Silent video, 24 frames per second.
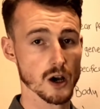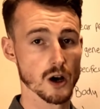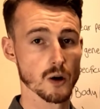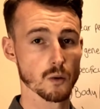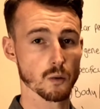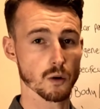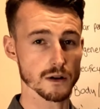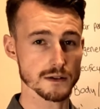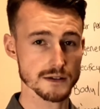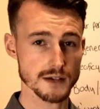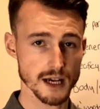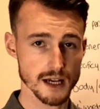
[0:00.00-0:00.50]

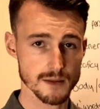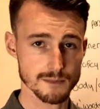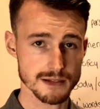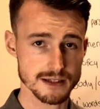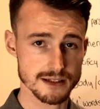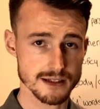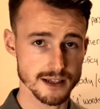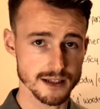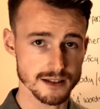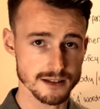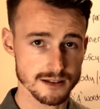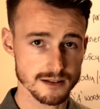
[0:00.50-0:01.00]
What time is
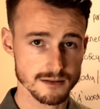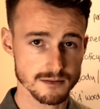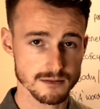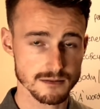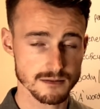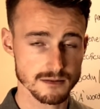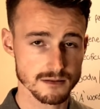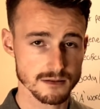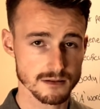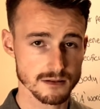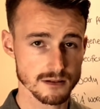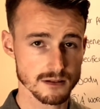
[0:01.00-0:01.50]
it?
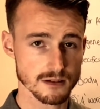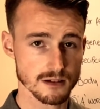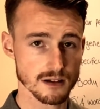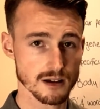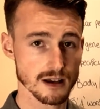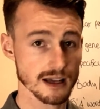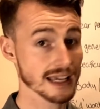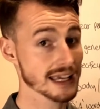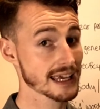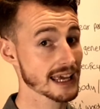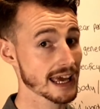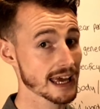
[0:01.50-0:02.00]

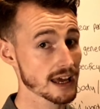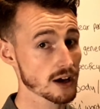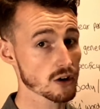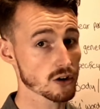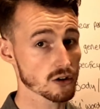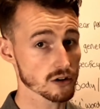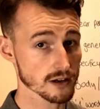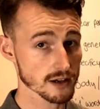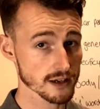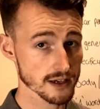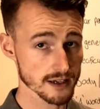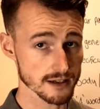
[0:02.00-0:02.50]
¿Qué
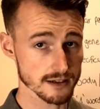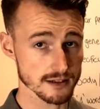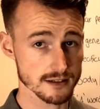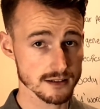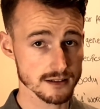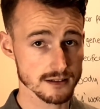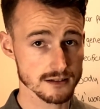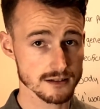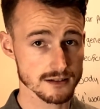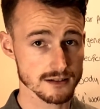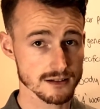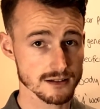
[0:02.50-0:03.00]
hora
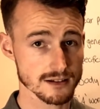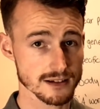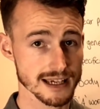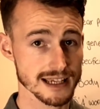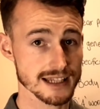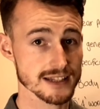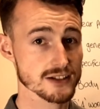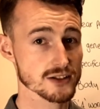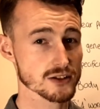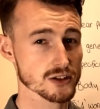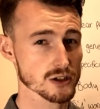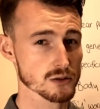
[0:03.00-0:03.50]
es?
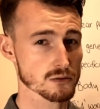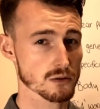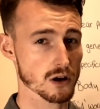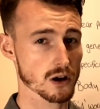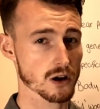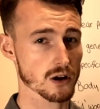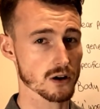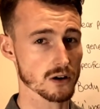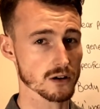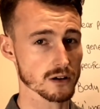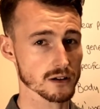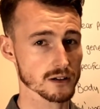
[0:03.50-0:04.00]
It's 2
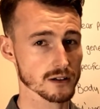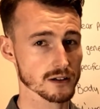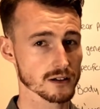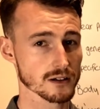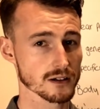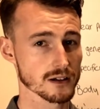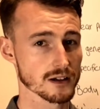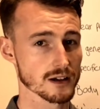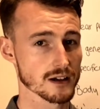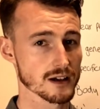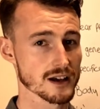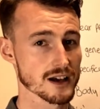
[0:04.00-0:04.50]
o'clock.
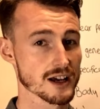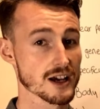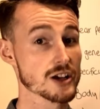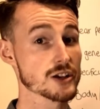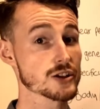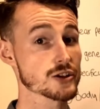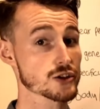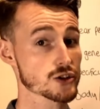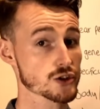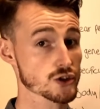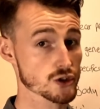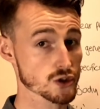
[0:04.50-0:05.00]

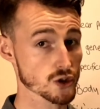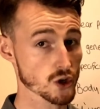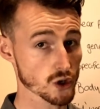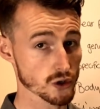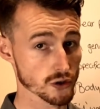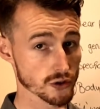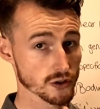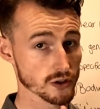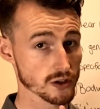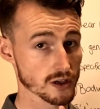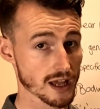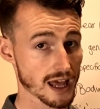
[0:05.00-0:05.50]

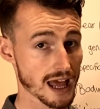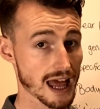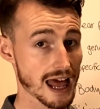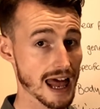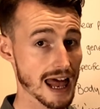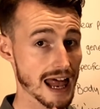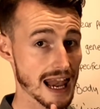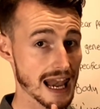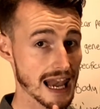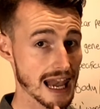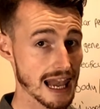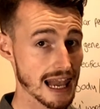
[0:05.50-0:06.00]
Son
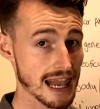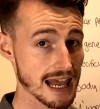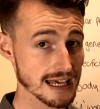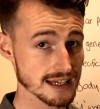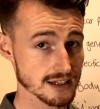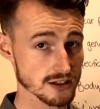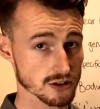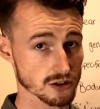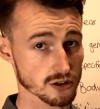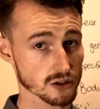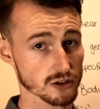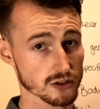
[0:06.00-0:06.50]
las
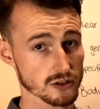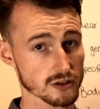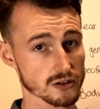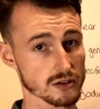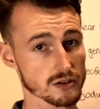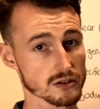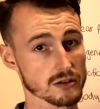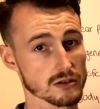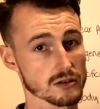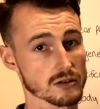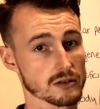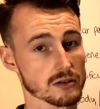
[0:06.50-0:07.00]
dos.
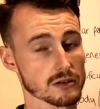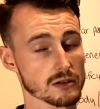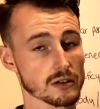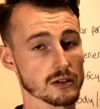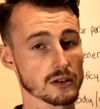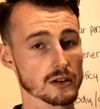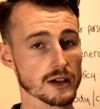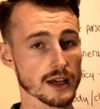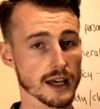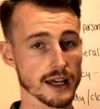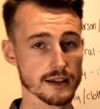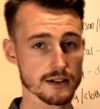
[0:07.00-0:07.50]

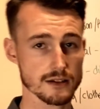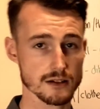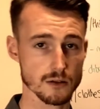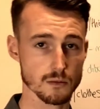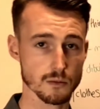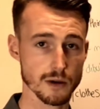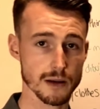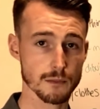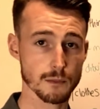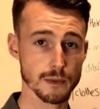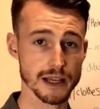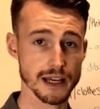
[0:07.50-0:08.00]
Okay, so
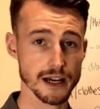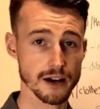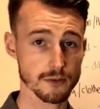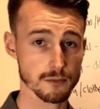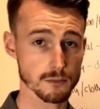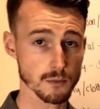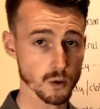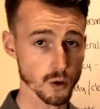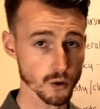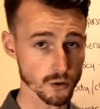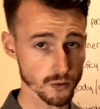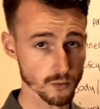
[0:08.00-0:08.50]
when we have
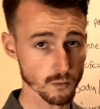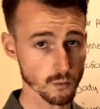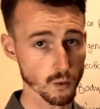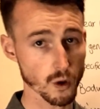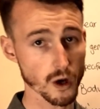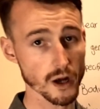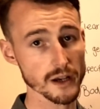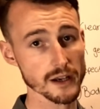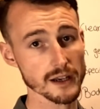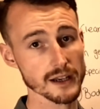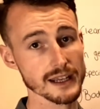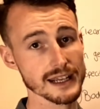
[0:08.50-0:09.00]
more than
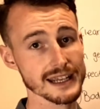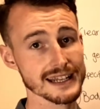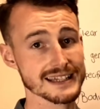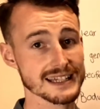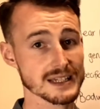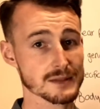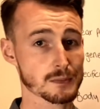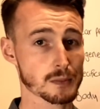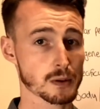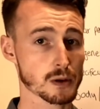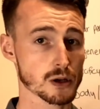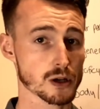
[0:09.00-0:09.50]
one, it is
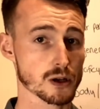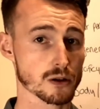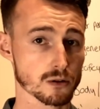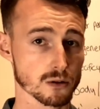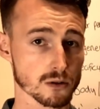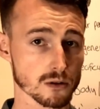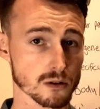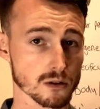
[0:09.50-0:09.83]
plural.